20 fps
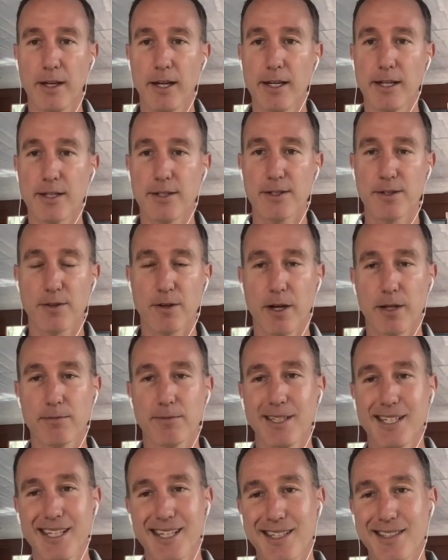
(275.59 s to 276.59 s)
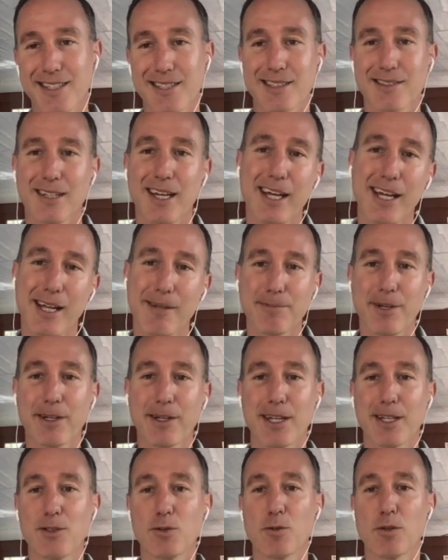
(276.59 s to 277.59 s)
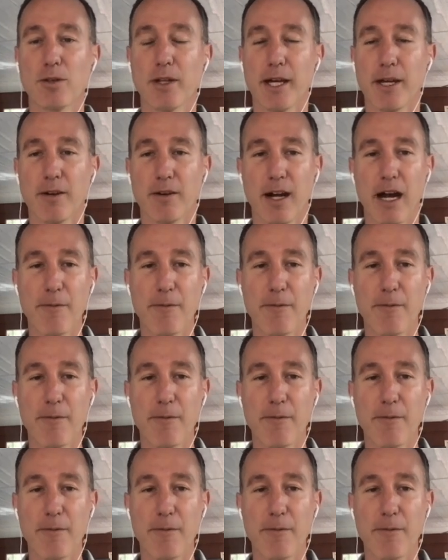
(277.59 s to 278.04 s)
and he just thought, nah, it doesn't, I'll get to it later.